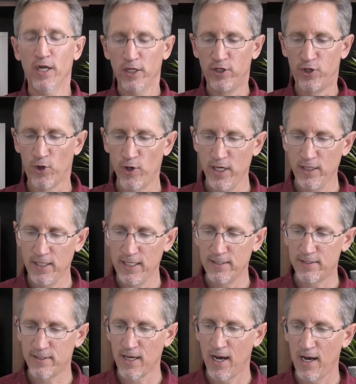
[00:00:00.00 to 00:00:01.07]
during
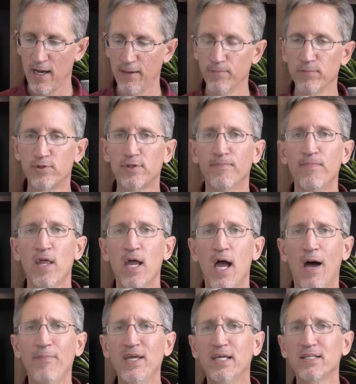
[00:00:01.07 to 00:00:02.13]
these times.
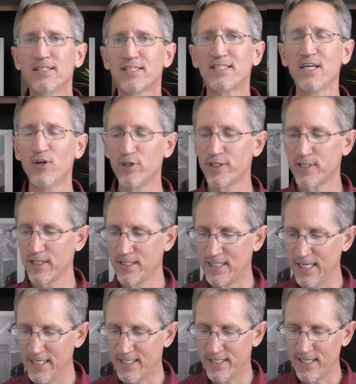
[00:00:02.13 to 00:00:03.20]
Consider
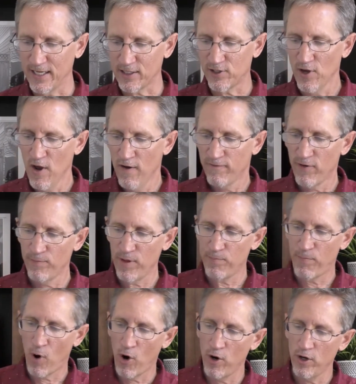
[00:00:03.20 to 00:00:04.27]
statistics from the
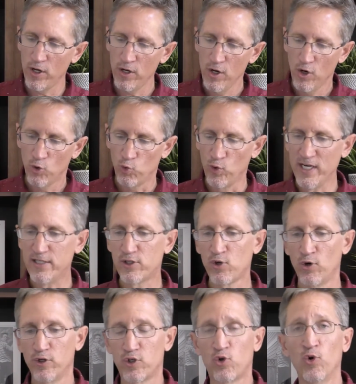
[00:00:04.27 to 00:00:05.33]
Barna
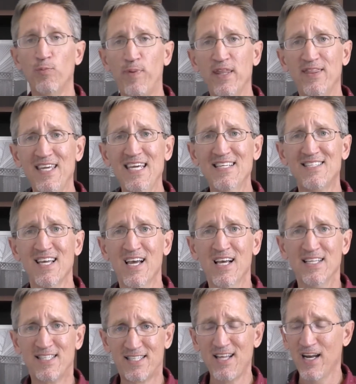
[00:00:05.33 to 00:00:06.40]
Research Group. And these
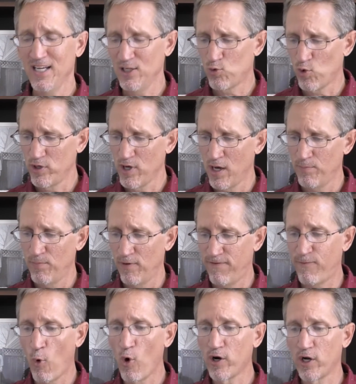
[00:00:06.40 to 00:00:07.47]
studies were done
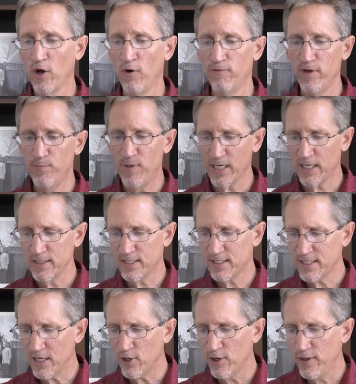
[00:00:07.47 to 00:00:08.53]
before COVID, but
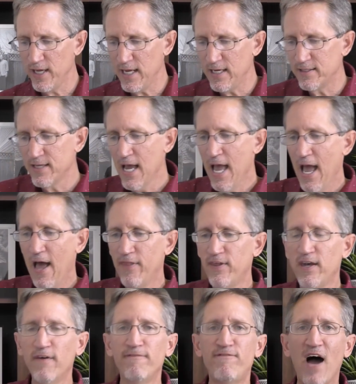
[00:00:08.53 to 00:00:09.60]
consider these and
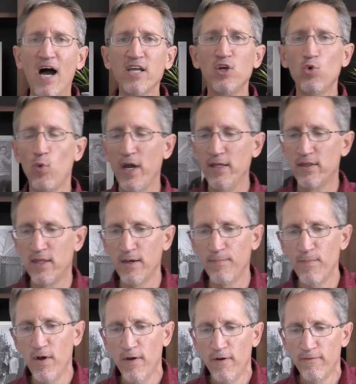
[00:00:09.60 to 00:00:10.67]
then evaluate
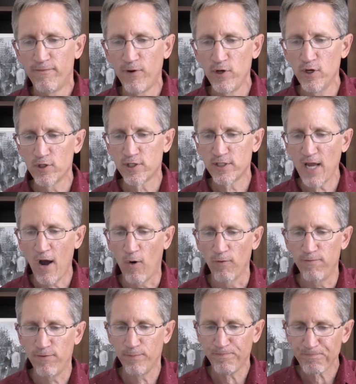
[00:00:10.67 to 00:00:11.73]
them for
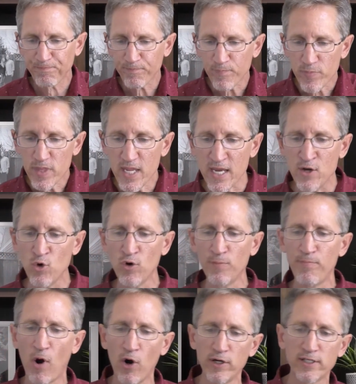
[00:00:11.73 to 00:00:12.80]
yourself. In a
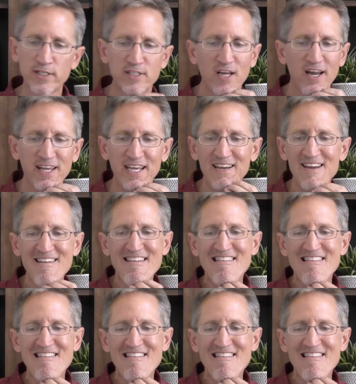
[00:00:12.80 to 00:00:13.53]
Barna study,